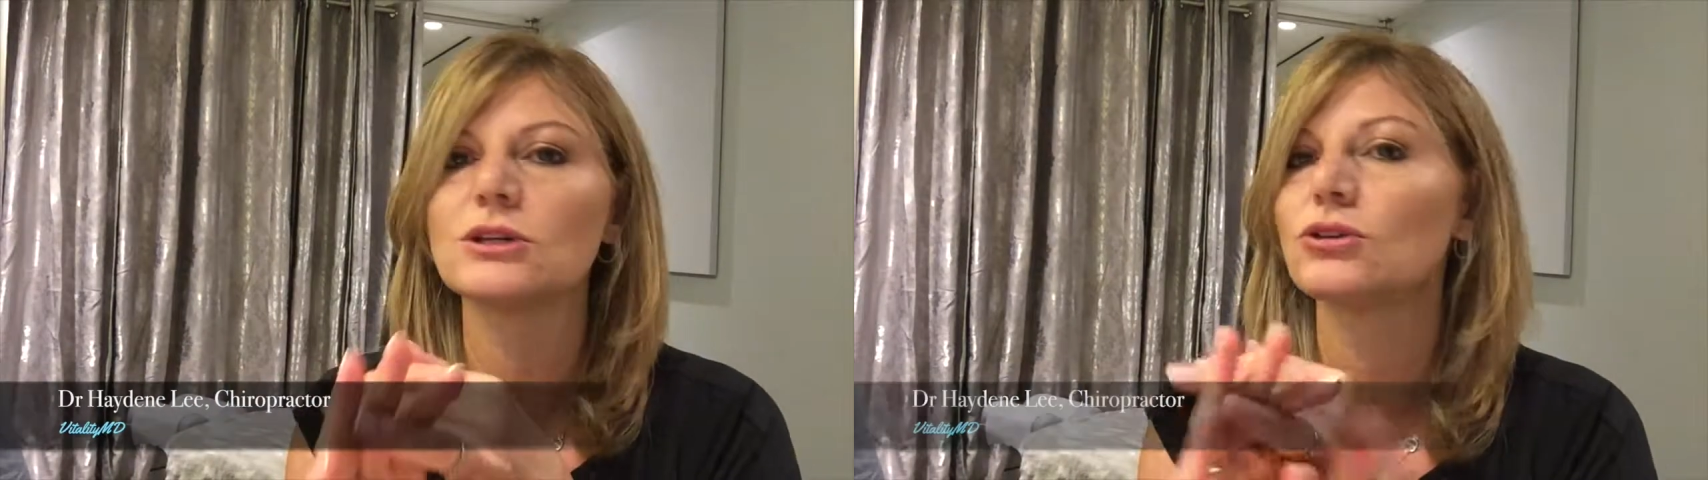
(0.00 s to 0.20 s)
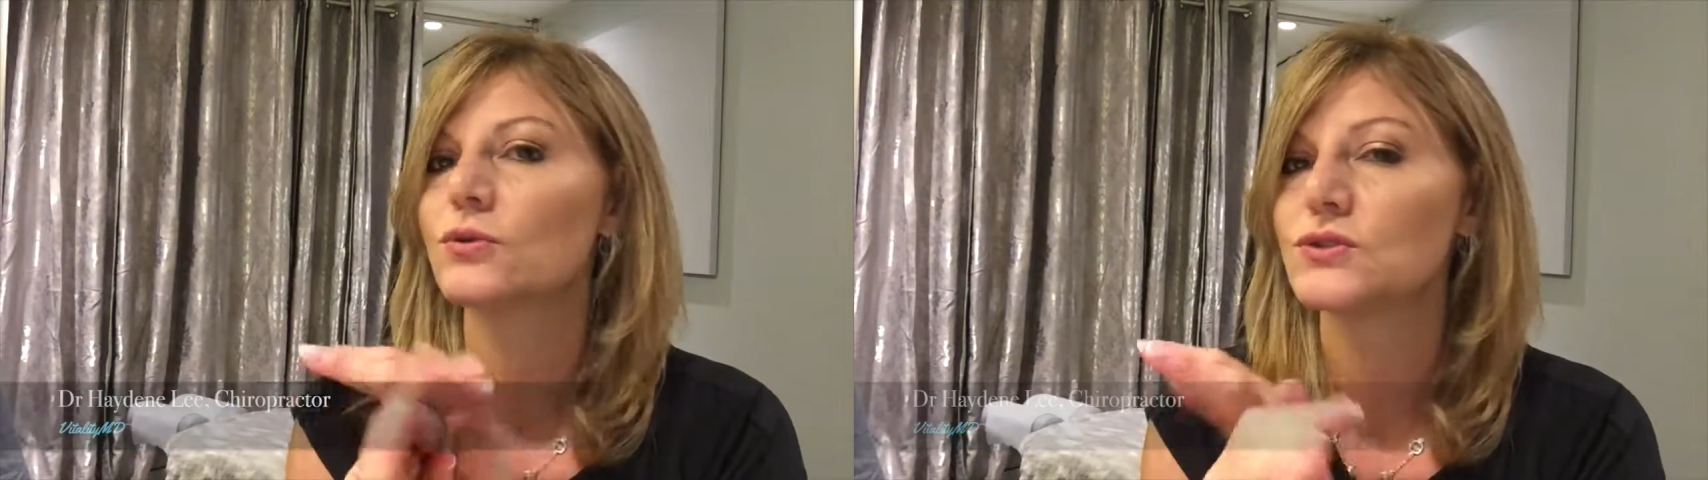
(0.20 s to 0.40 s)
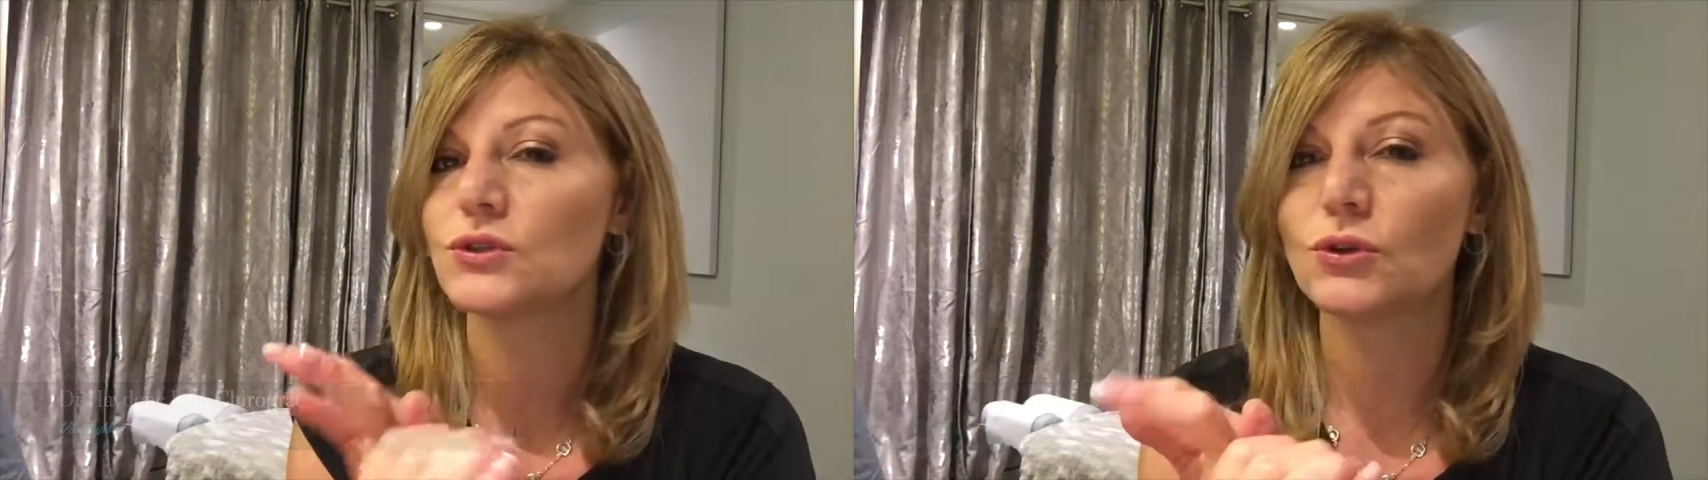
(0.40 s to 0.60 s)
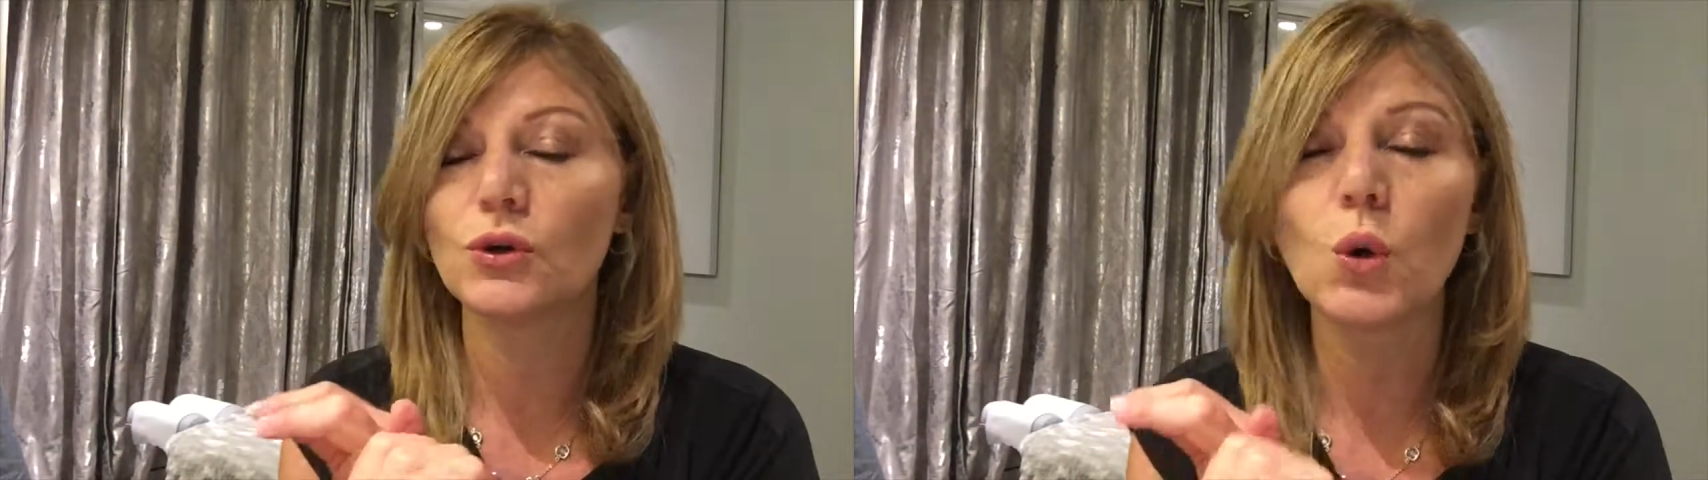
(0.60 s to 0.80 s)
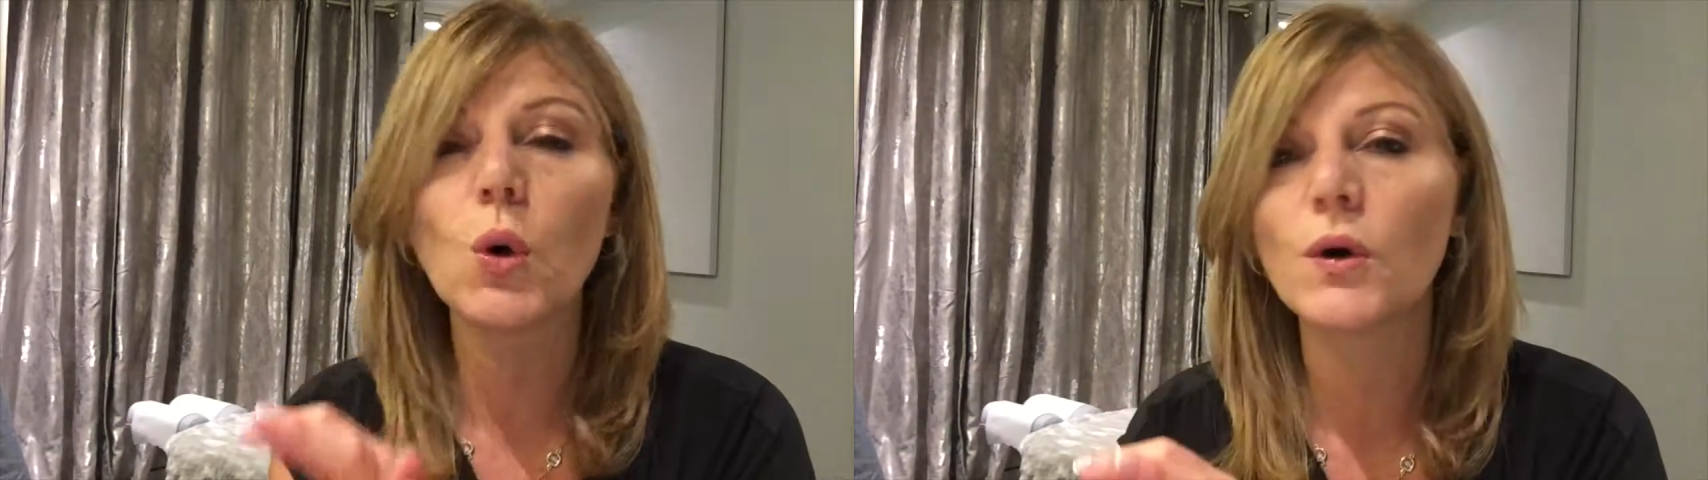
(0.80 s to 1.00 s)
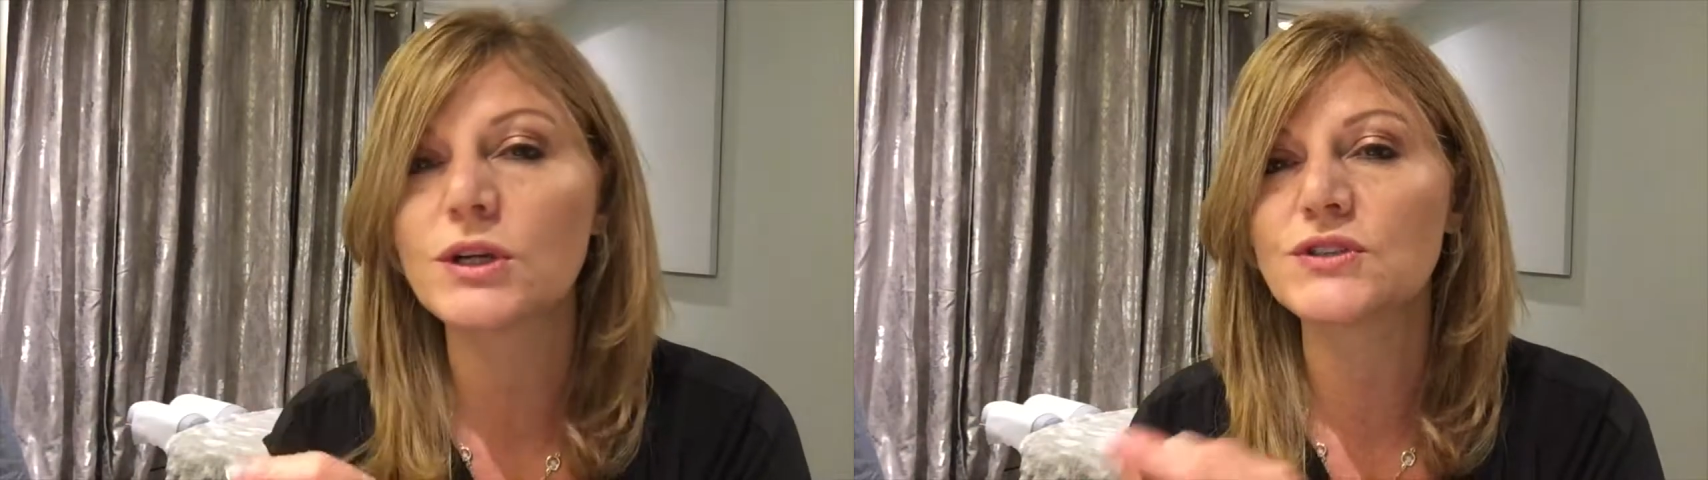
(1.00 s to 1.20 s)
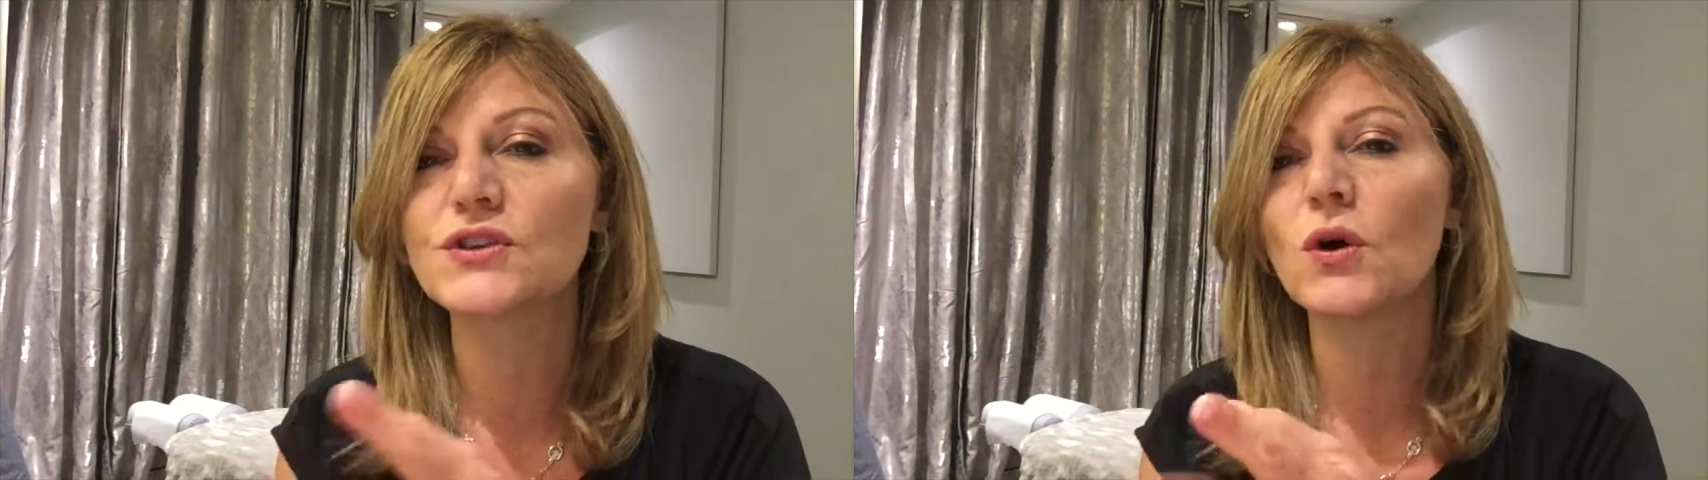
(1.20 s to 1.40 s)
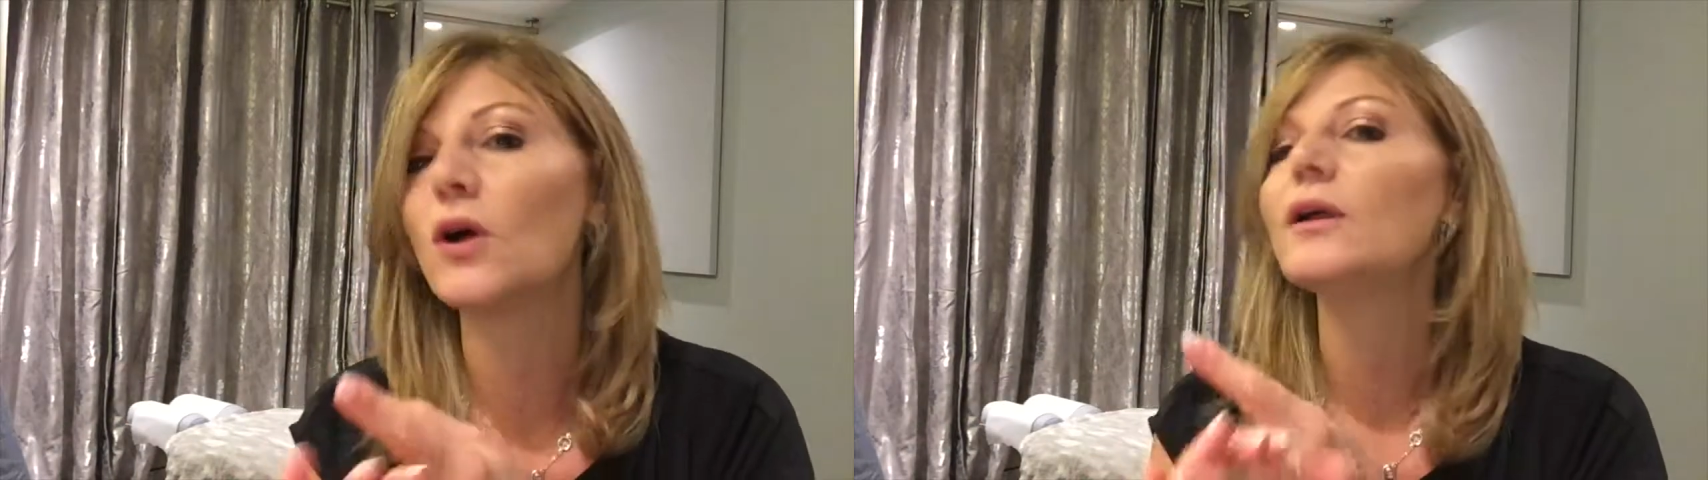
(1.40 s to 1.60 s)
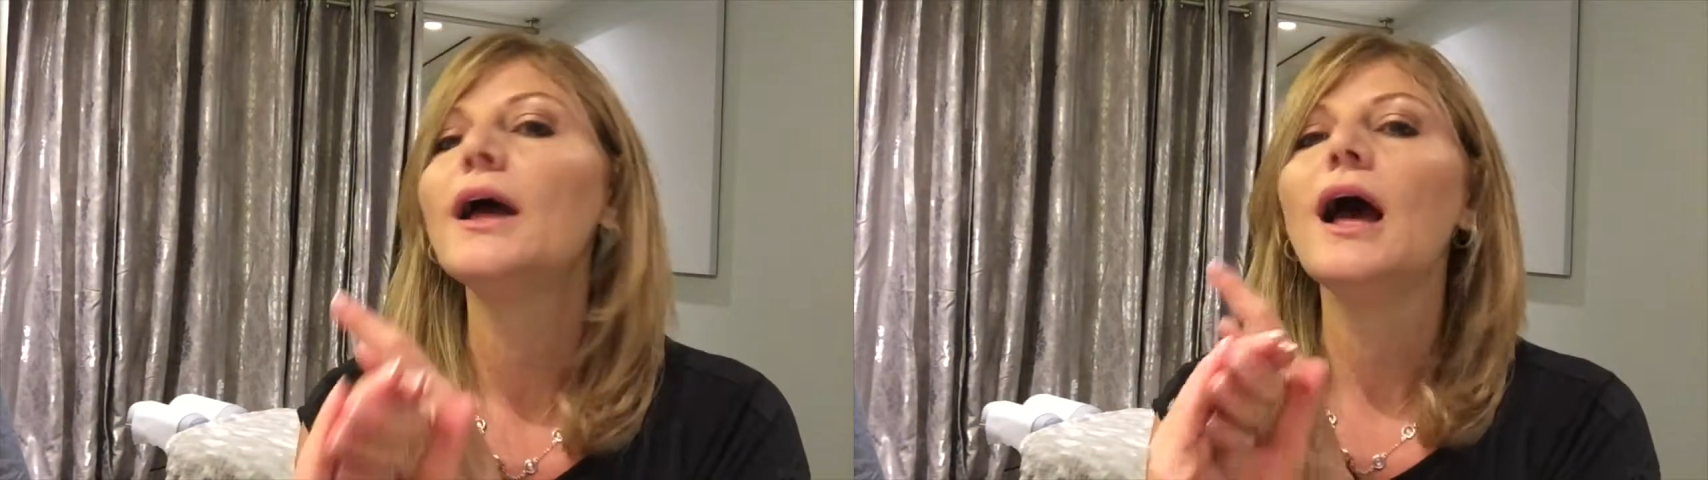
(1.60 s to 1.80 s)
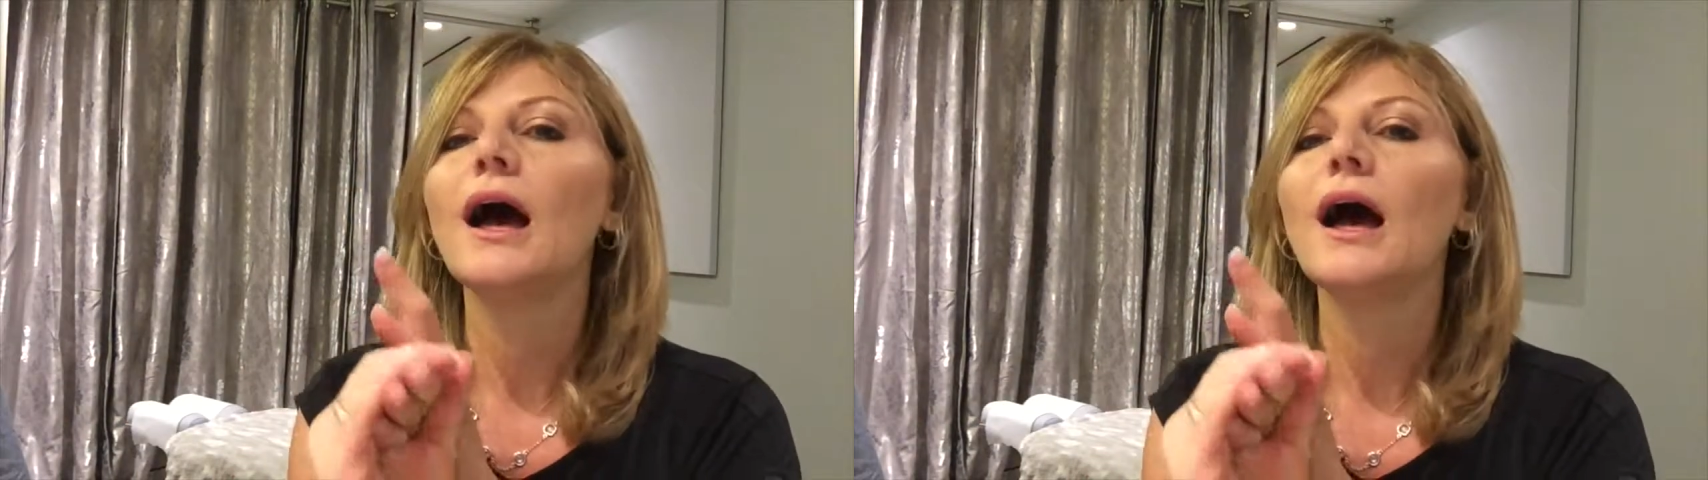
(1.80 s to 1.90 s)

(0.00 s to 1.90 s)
it lowers your cortisol,